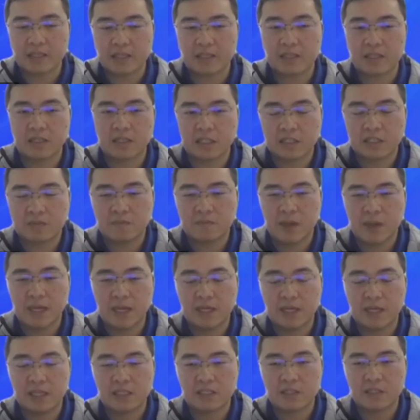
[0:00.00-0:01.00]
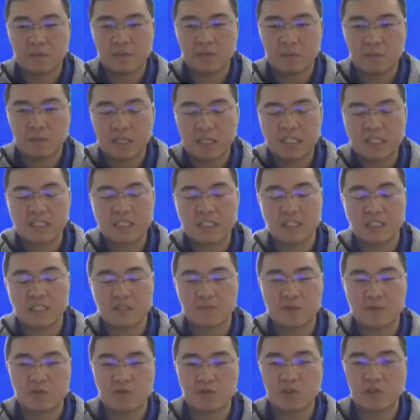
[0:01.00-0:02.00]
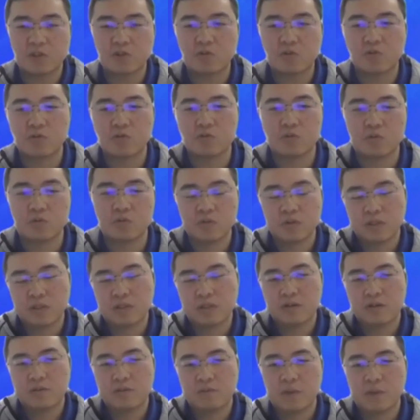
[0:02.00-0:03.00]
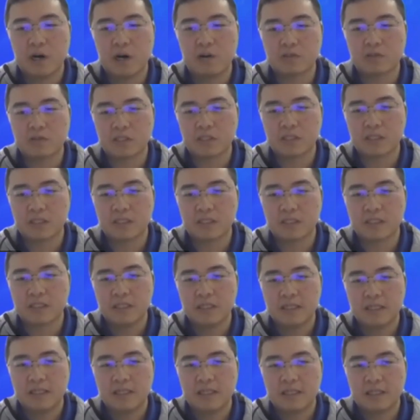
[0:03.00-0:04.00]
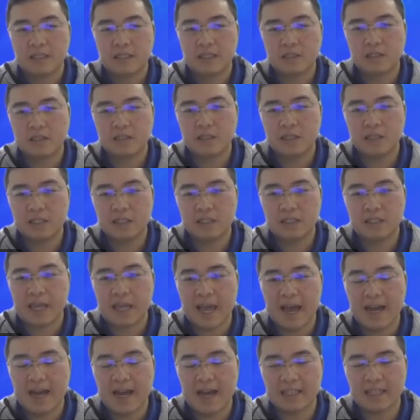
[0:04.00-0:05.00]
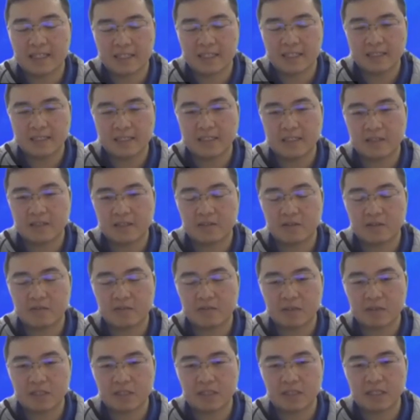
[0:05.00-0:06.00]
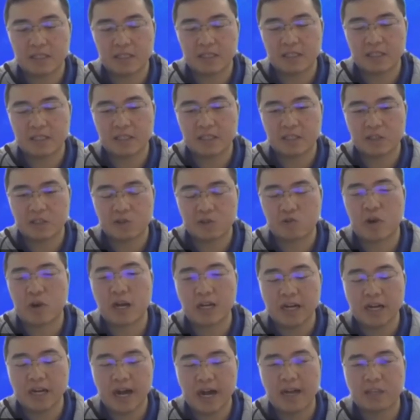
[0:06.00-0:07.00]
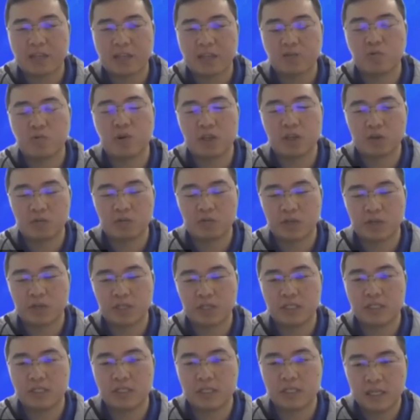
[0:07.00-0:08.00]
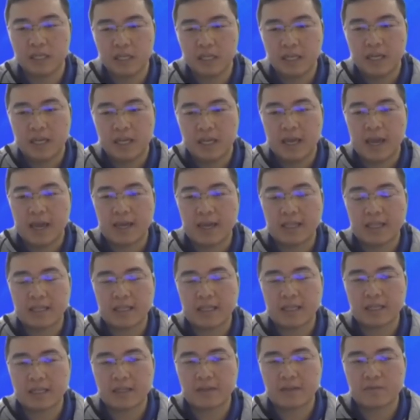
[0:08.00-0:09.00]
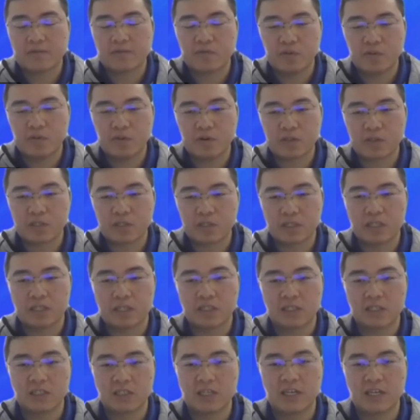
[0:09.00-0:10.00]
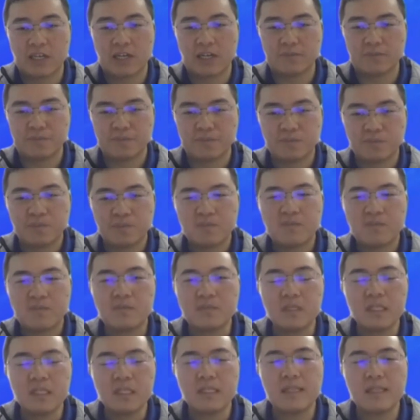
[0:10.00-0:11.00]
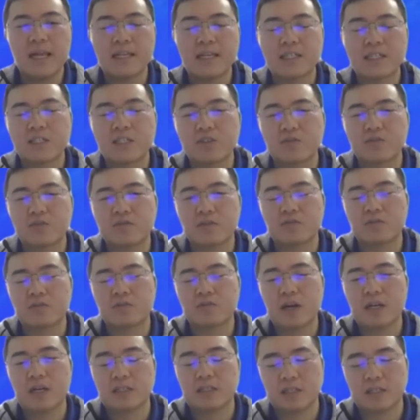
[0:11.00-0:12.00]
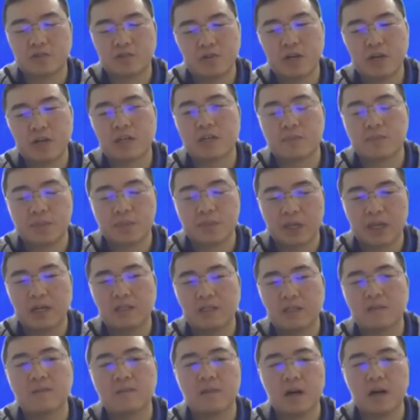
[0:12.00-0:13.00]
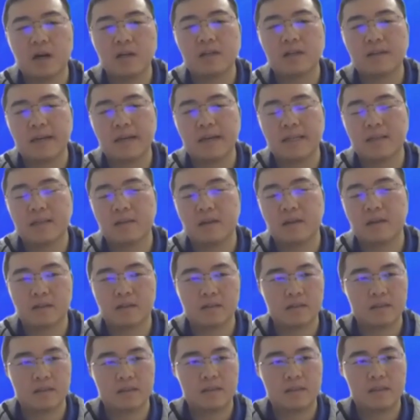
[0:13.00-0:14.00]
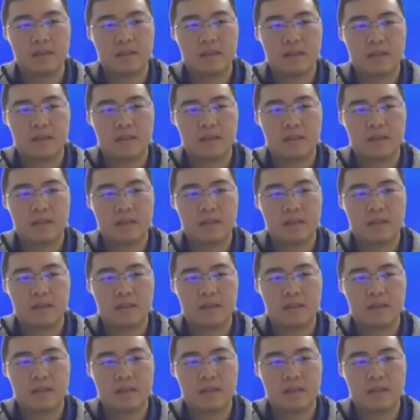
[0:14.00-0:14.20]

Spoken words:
The span is the distance between 2 posts. The third is the height. The tracker height will increase. And the fourth is the length of the tracker. The tracker become longer and longer.